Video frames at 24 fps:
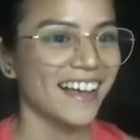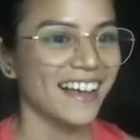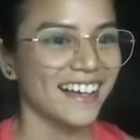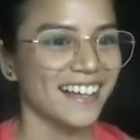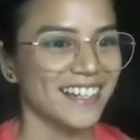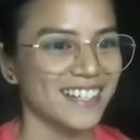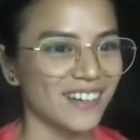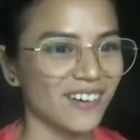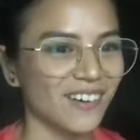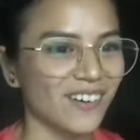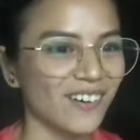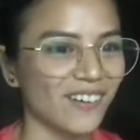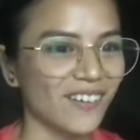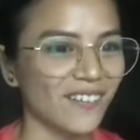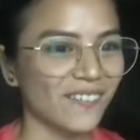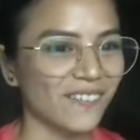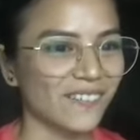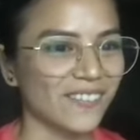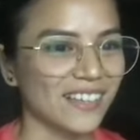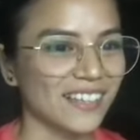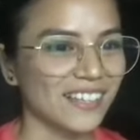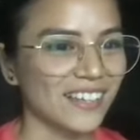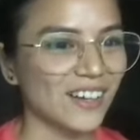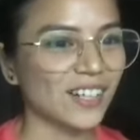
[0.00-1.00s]
So
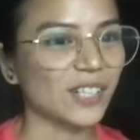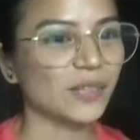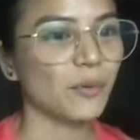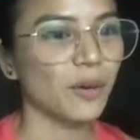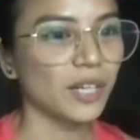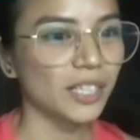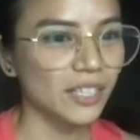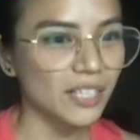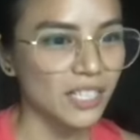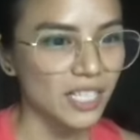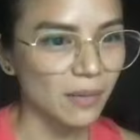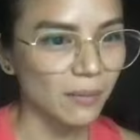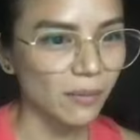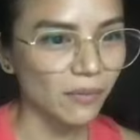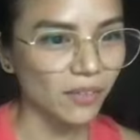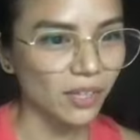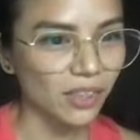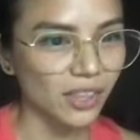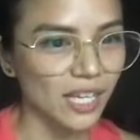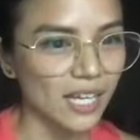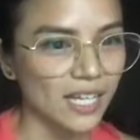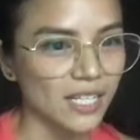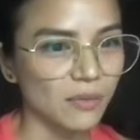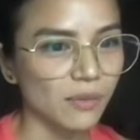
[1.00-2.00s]
yeah, what are some of the
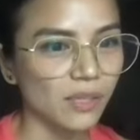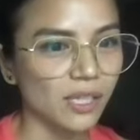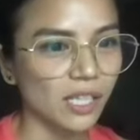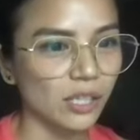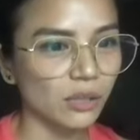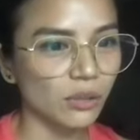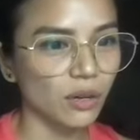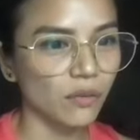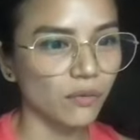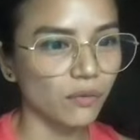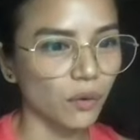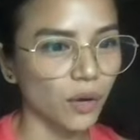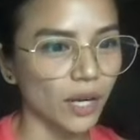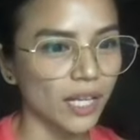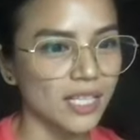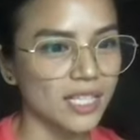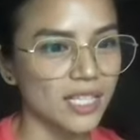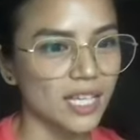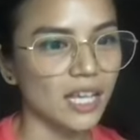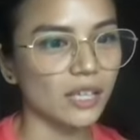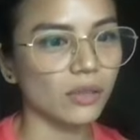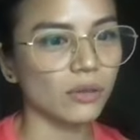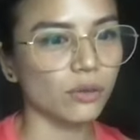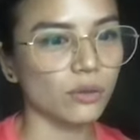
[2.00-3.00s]
things we need to avoid
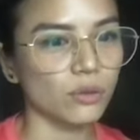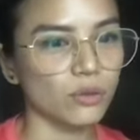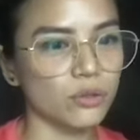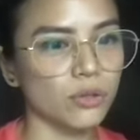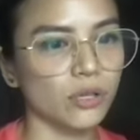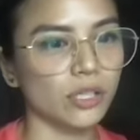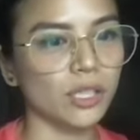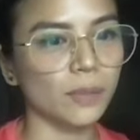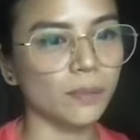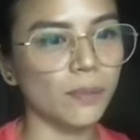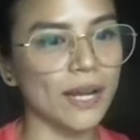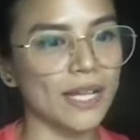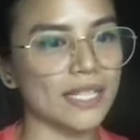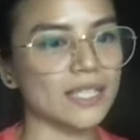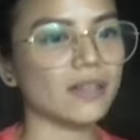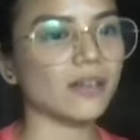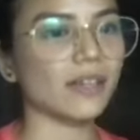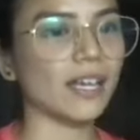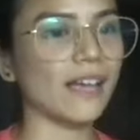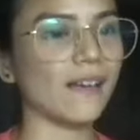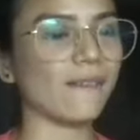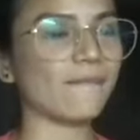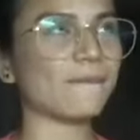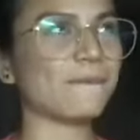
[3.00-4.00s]
saying to those who are depressed?
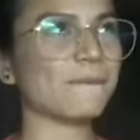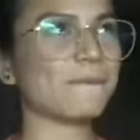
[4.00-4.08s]
Okay.